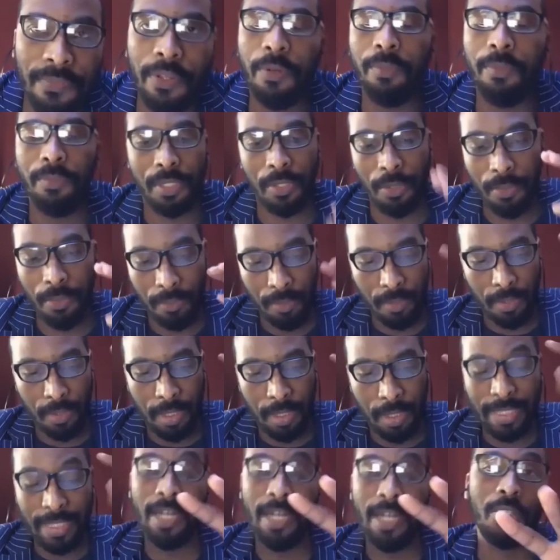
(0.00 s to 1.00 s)
That is
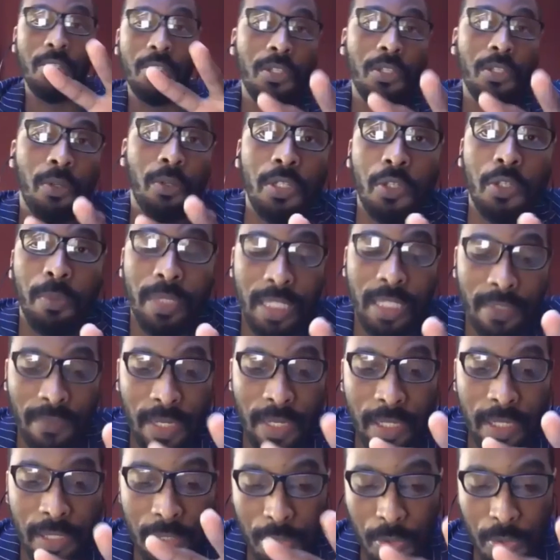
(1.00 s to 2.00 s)
also going to be divided
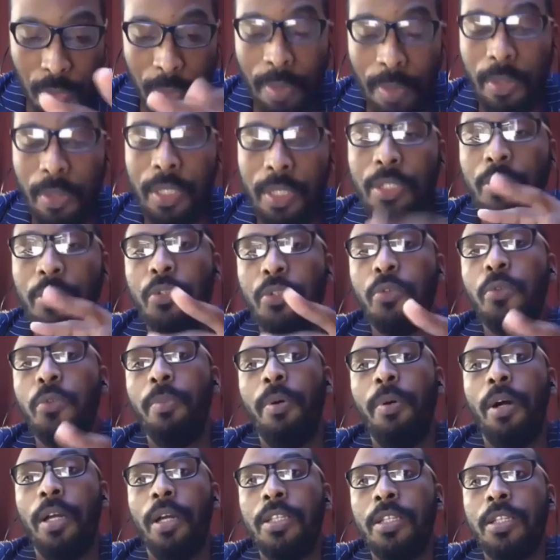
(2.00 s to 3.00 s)
into 2
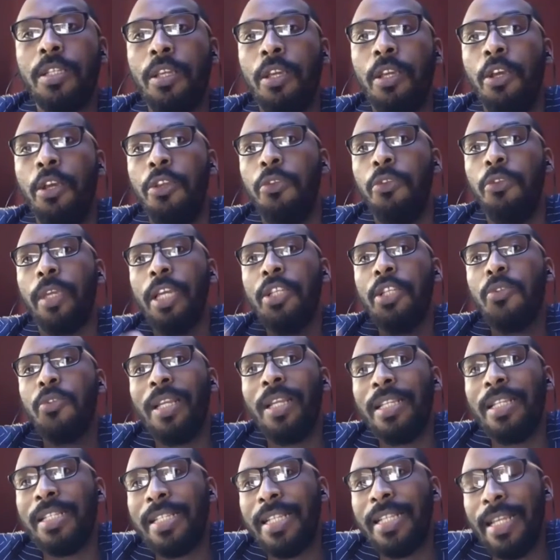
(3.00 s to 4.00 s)
parts. You get to
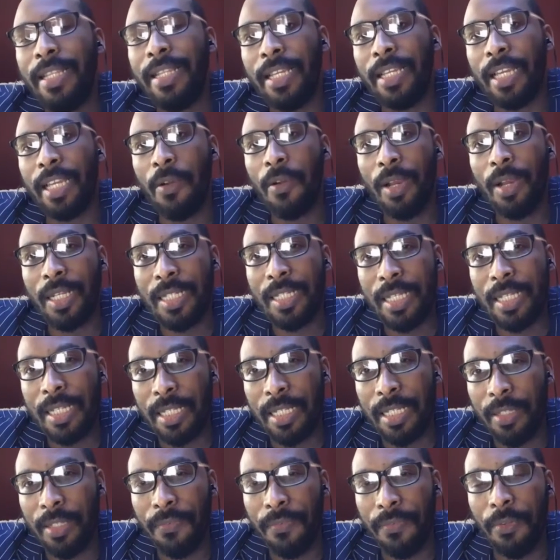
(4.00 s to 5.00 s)
understand the characters in
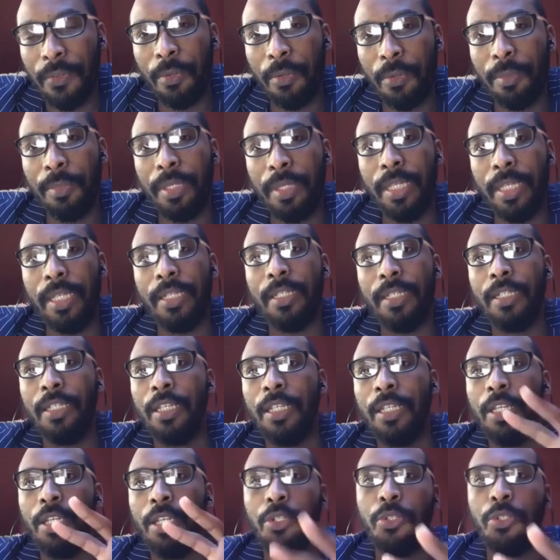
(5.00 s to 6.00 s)
the film in
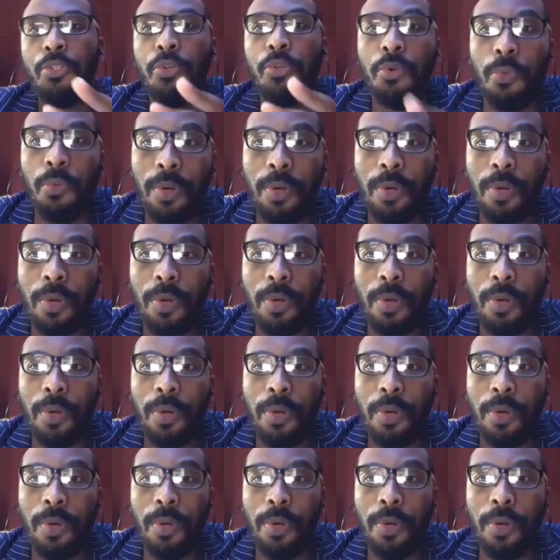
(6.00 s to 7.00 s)
2 ways.
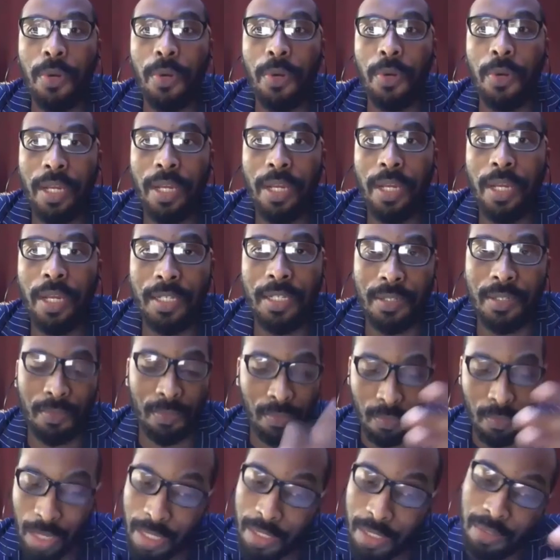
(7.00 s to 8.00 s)
One, I
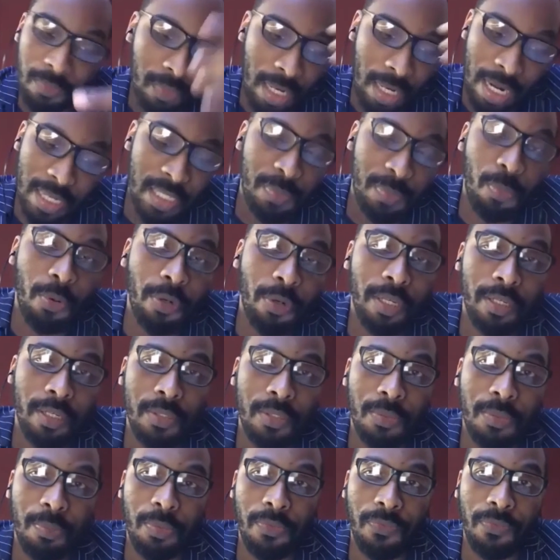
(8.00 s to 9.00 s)
had spoken
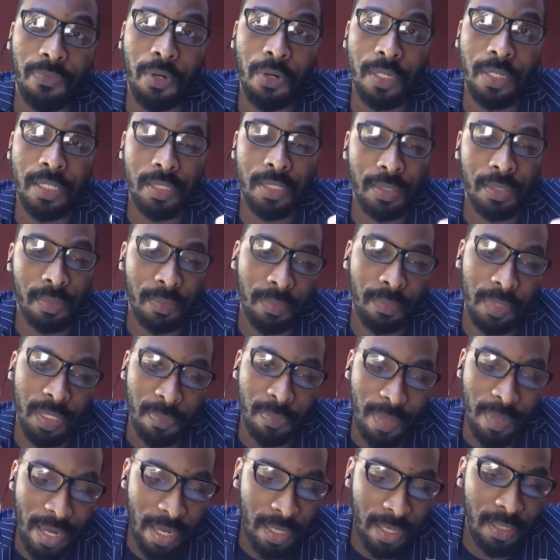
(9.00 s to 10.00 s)
before, is
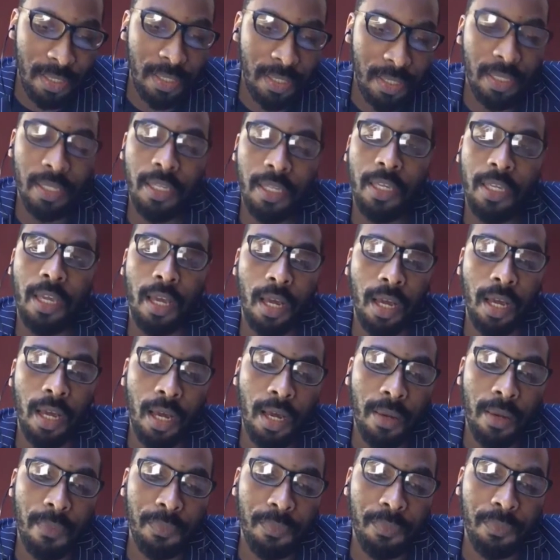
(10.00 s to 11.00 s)
by
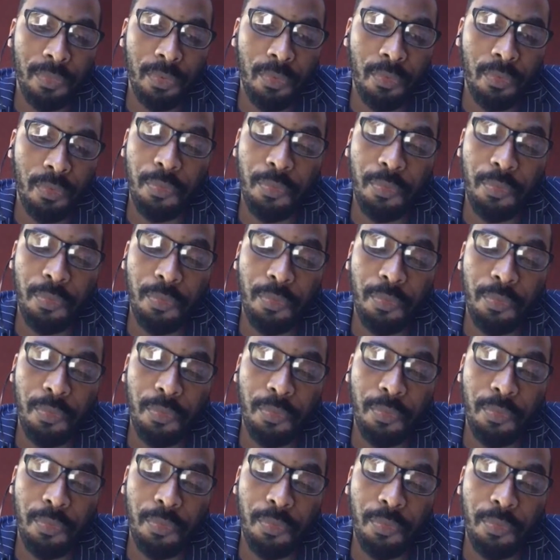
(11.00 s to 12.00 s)
reading the script,